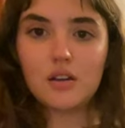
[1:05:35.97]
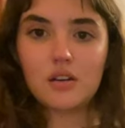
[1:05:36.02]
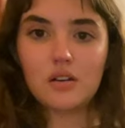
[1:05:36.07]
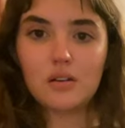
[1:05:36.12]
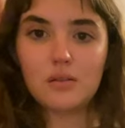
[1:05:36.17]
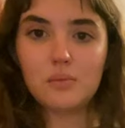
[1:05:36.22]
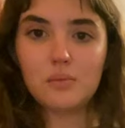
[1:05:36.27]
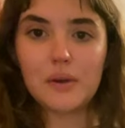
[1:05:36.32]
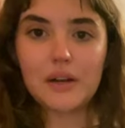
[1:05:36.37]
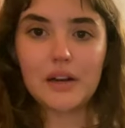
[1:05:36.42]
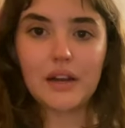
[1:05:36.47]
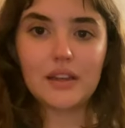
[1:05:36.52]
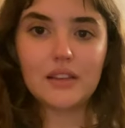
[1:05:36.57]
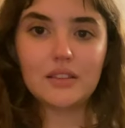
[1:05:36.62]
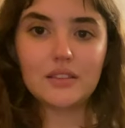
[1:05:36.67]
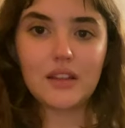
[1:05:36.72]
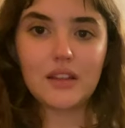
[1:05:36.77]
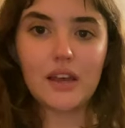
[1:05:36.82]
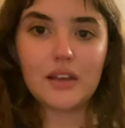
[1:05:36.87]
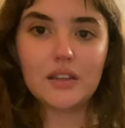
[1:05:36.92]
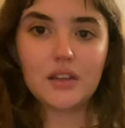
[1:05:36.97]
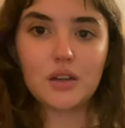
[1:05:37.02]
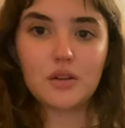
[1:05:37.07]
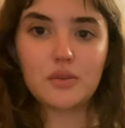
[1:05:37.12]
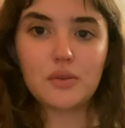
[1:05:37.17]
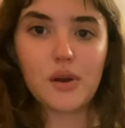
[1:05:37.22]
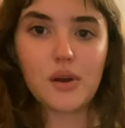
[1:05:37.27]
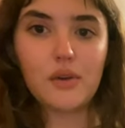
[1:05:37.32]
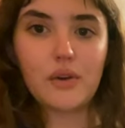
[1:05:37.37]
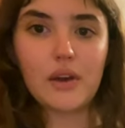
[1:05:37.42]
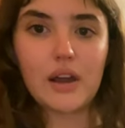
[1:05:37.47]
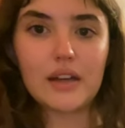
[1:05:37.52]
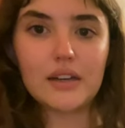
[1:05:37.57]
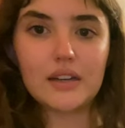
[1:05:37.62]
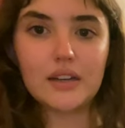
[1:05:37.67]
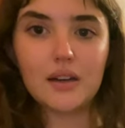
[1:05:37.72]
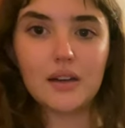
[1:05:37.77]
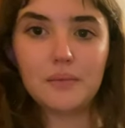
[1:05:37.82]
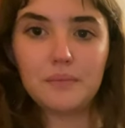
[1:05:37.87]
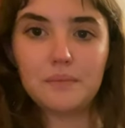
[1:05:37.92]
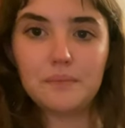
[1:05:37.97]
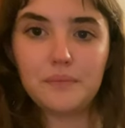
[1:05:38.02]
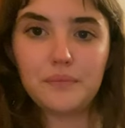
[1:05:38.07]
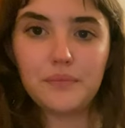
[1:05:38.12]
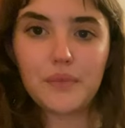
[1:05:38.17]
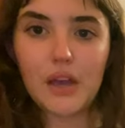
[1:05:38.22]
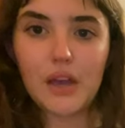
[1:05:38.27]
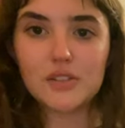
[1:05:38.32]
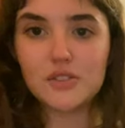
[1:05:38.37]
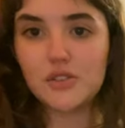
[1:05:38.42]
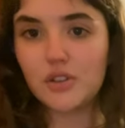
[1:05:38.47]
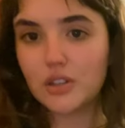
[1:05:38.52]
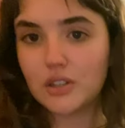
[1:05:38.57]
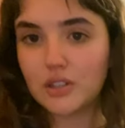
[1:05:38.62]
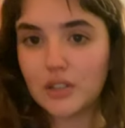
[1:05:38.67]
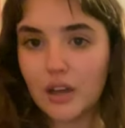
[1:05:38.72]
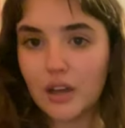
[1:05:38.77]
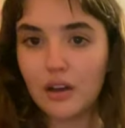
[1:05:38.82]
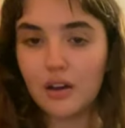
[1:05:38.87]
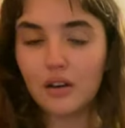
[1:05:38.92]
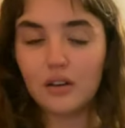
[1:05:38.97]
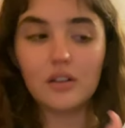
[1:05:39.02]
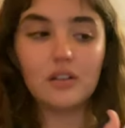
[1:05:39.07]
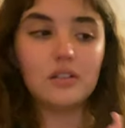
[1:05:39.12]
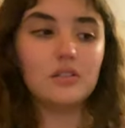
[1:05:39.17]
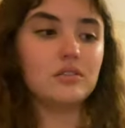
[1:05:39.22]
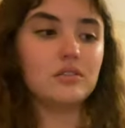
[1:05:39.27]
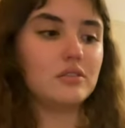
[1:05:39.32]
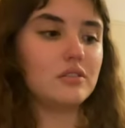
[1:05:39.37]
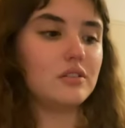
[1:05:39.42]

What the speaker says: when I like a quote. And as you can tell,